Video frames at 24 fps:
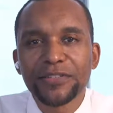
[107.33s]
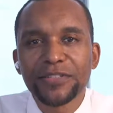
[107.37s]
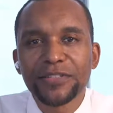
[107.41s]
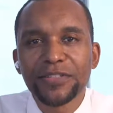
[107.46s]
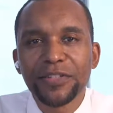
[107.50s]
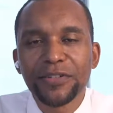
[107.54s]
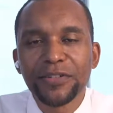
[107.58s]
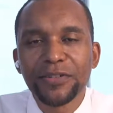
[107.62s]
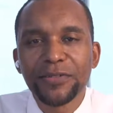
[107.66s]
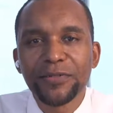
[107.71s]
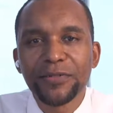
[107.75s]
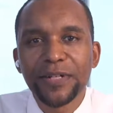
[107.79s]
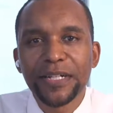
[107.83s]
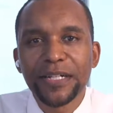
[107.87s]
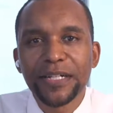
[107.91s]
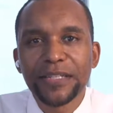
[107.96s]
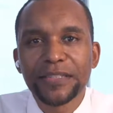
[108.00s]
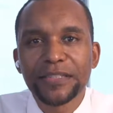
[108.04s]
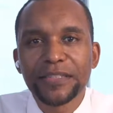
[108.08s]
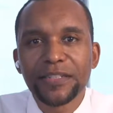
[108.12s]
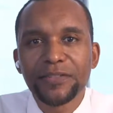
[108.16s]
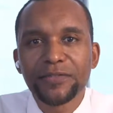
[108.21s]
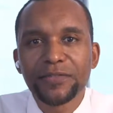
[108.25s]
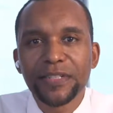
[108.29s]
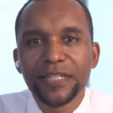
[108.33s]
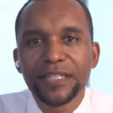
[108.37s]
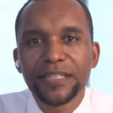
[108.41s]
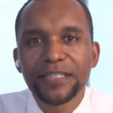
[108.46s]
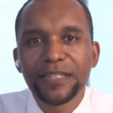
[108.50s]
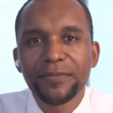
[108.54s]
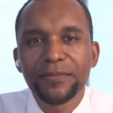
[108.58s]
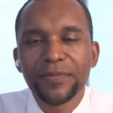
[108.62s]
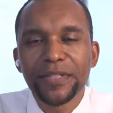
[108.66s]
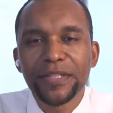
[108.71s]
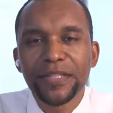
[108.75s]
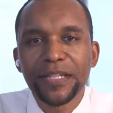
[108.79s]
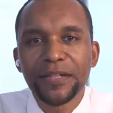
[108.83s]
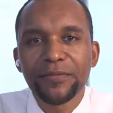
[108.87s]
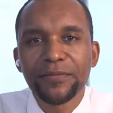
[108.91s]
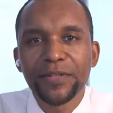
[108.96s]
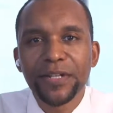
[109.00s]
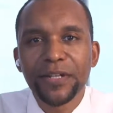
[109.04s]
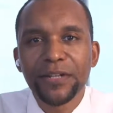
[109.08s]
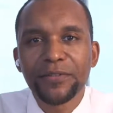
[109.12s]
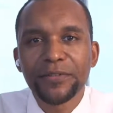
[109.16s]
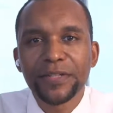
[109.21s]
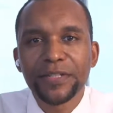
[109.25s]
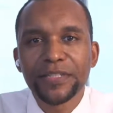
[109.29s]
So uh, certainly something that
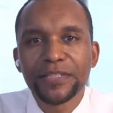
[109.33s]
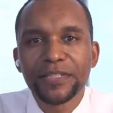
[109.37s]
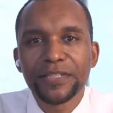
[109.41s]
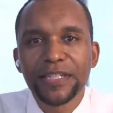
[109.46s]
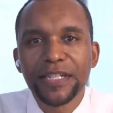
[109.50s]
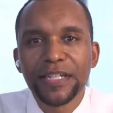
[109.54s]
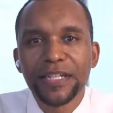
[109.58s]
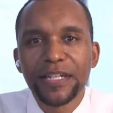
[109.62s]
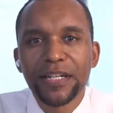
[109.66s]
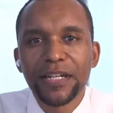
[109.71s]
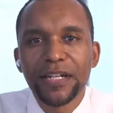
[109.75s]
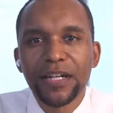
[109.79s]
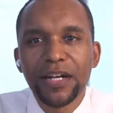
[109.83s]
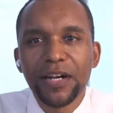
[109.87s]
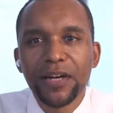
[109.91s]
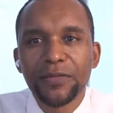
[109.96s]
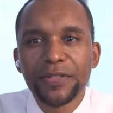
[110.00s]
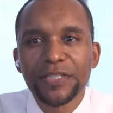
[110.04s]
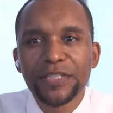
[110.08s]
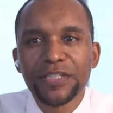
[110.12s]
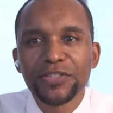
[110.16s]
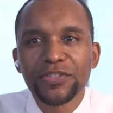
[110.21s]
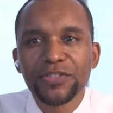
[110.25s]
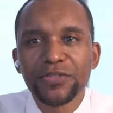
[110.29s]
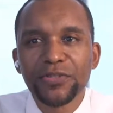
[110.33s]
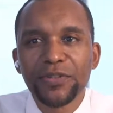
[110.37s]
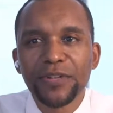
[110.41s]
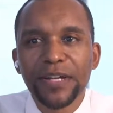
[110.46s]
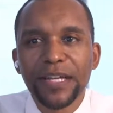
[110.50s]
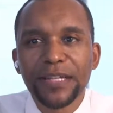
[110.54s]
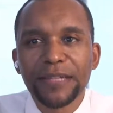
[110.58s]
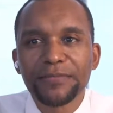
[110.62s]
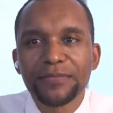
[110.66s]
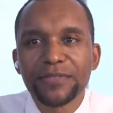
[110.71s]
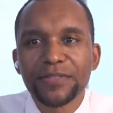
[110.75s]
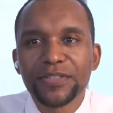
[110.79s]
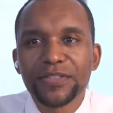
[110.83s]
we always always enjoy.